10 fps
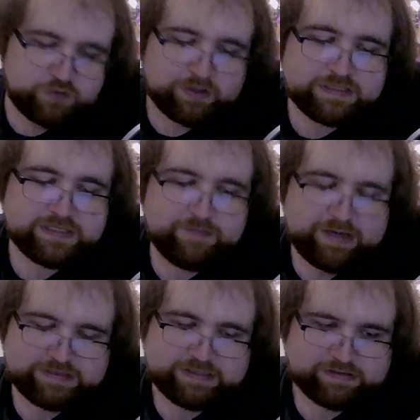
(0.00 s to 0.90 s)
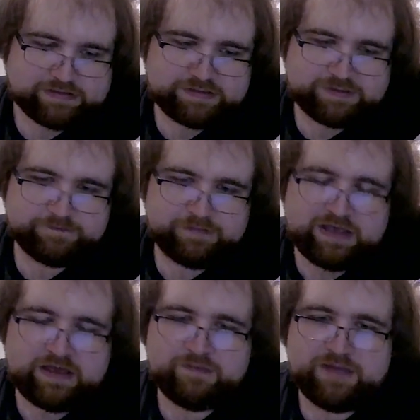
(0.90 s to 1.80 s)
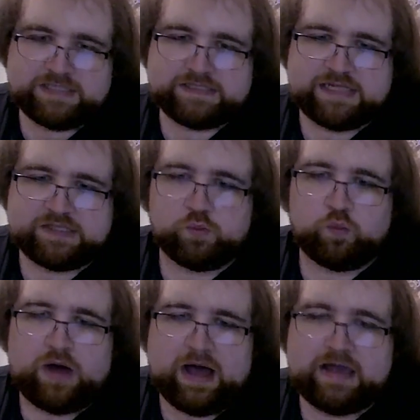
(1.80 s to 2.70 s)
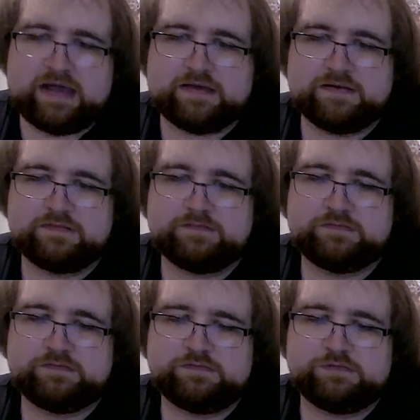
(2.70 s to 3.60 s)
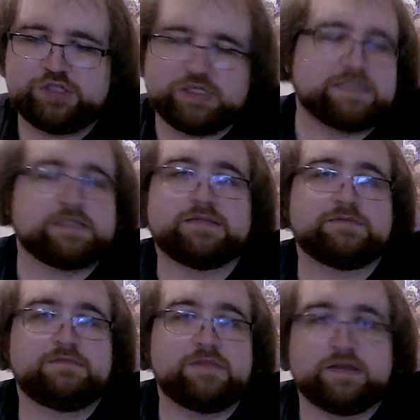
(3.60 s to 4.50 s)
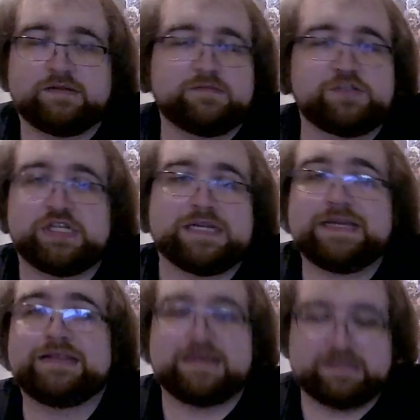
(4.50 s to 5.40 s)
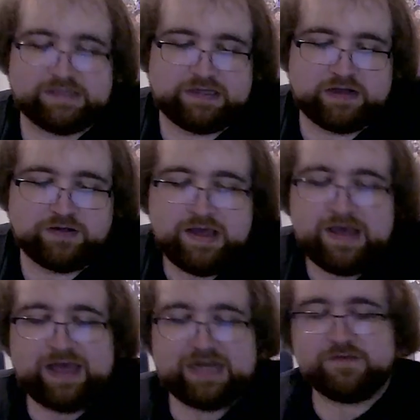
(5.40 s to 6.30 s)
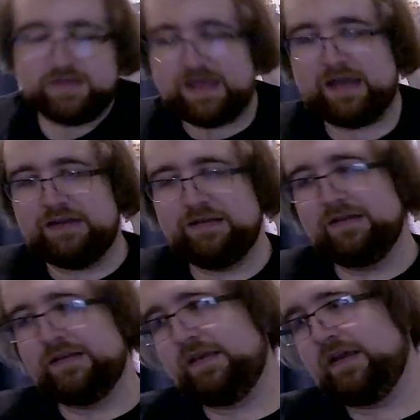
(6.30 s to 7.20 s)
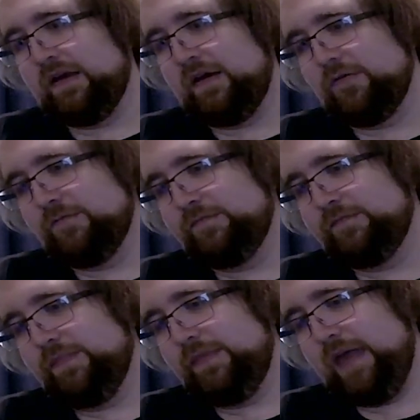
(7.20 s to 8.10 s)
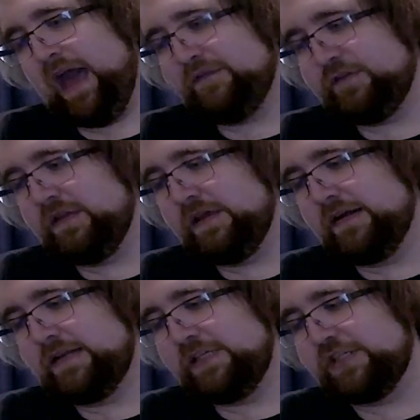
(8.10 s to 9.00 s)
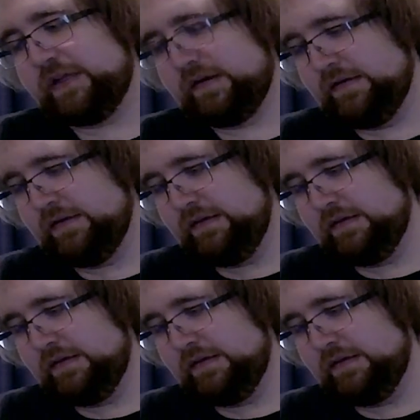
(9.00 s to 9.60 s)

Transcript: honestly, it makes sense. It makes sense why she did this, you know? And even then, you know, after the audition,